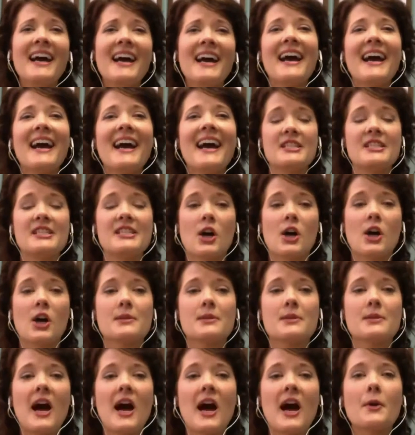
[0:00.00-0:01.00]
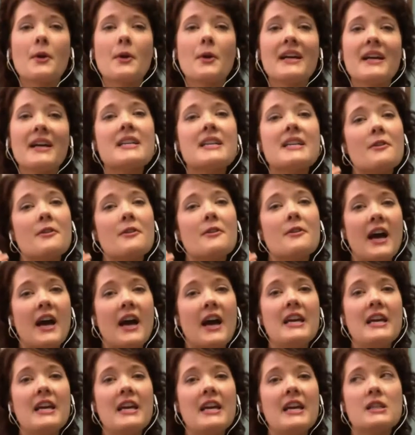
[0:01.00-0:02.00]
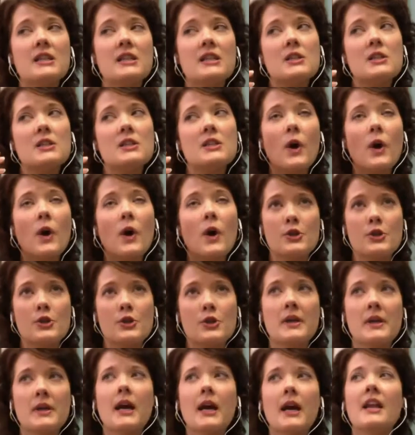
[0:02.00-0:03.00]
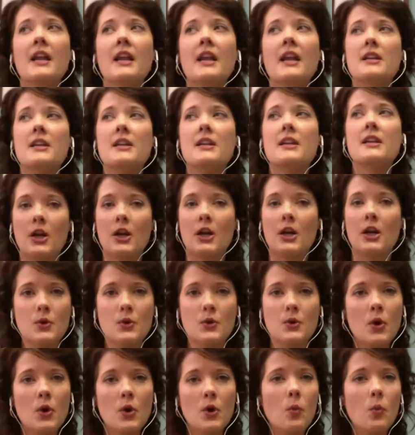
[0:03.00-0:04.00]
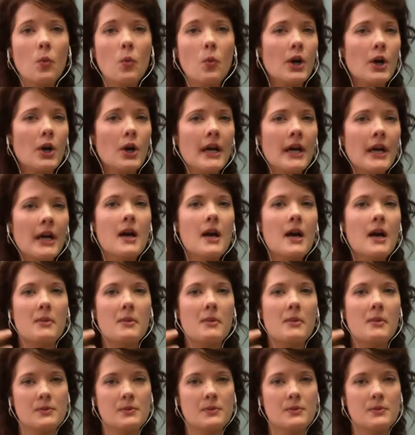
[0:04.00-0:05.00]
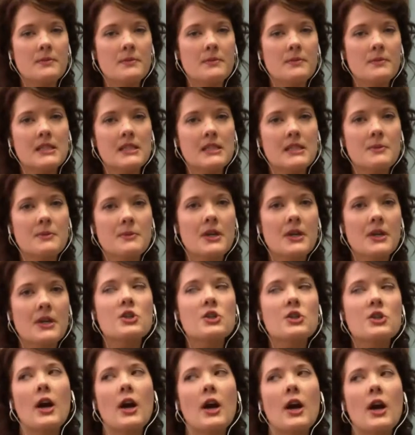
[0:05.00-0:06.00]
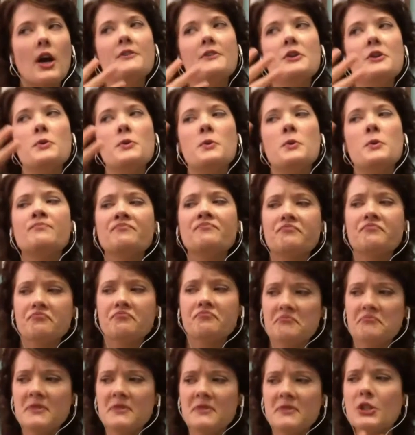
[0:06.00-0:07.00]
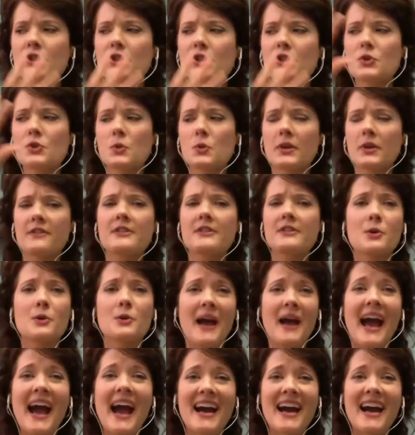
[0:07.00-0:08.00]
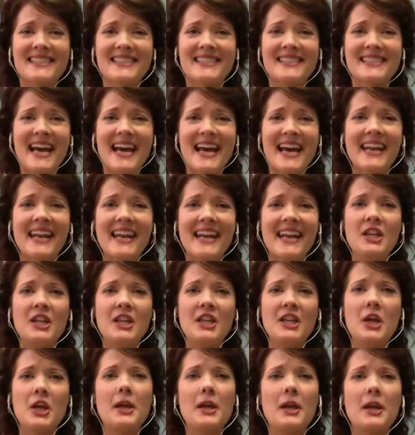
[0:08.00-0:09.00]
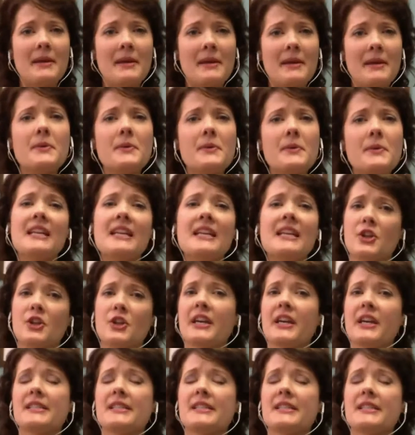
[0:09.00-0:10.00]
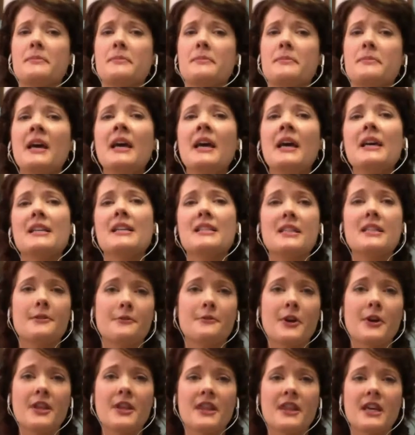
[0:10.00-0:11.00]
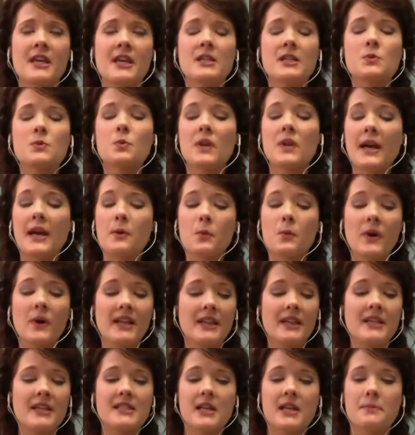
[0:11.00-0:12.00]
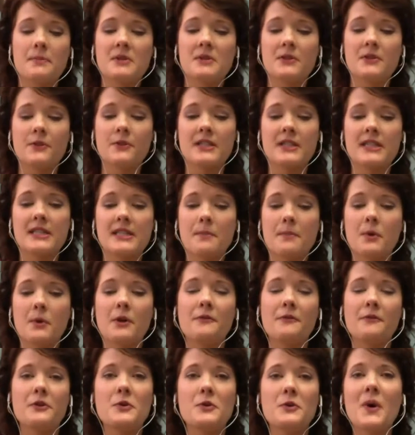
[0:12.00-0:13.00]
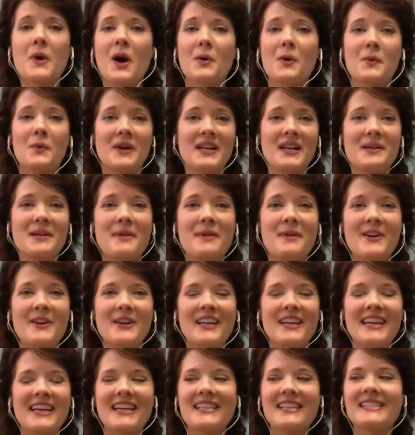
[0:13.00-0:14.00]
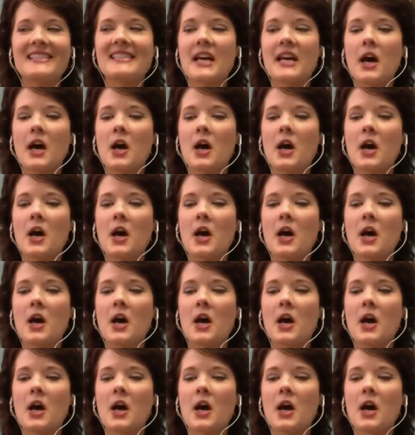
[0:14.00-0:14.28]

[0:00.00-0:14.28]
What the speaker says: And it talks about how to identify, is what you're doing kind of a natural worry that most moms experience, or have you sort of surpassed that, and maybe we need to look at some different things. Like one of the tips, for example, if you are worried about your kids,